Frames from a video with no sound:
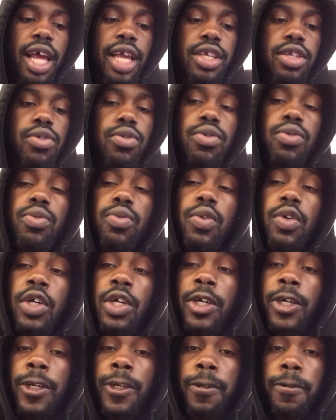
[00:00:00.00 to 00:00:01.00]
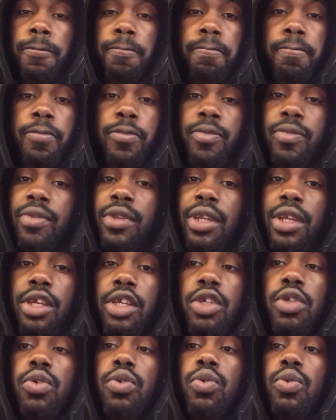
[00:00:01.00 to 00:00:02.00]
like you
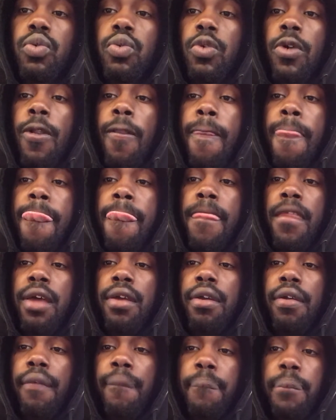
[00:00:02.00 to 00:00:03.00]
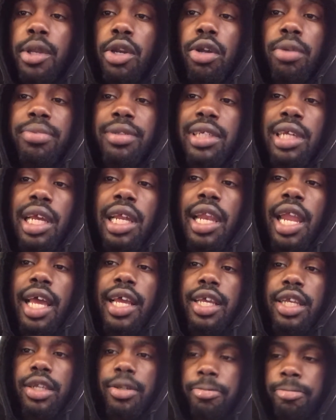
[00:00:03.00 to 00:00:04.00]
know what I'm
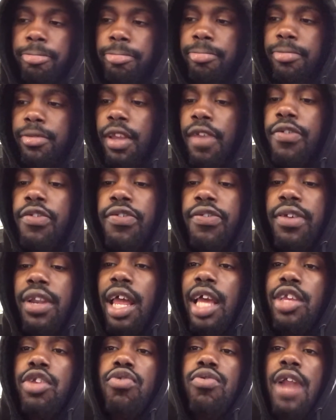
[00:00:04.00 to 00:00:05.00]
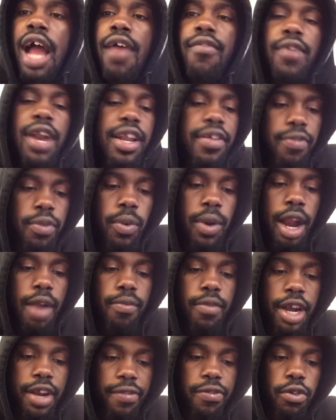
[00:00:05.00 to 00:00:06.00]
saying? If you feel like you're not ready for what
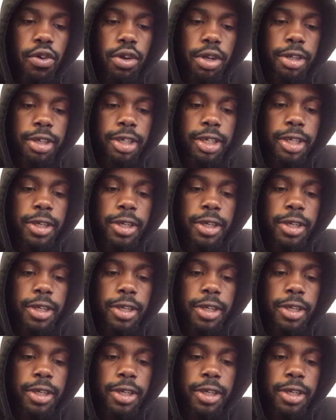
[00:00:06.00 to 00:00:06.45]
I'm ready for,